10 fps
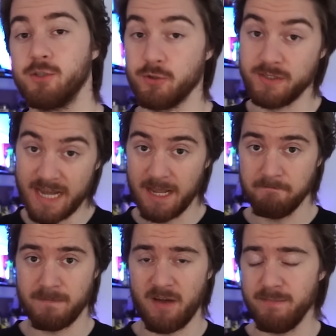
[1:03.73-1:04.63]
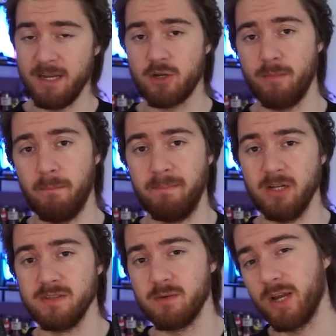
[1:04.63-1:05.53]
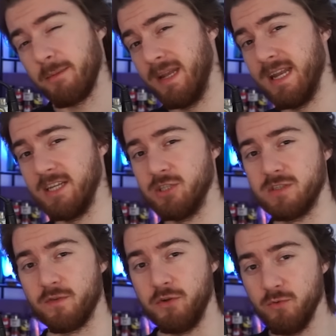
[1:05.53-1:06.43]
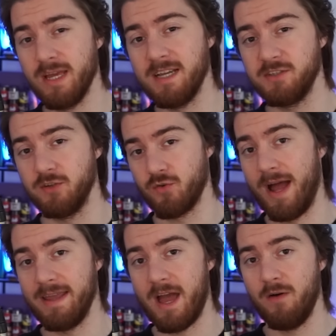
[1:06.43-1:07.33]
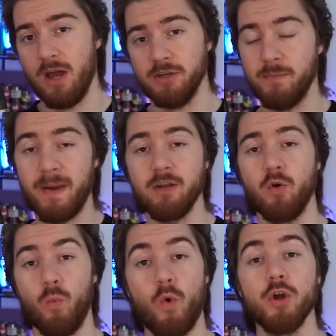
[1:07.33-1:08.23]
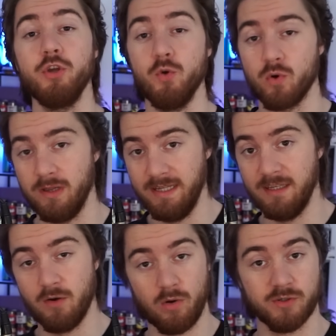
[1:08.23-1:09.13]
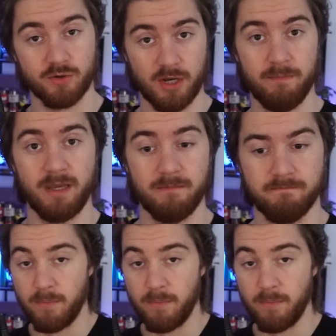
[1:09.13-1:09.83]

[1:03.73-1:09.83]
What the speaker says: So today, I've made a couple builds and recommendations for you guys to try out, depending on what your league goals are going to be.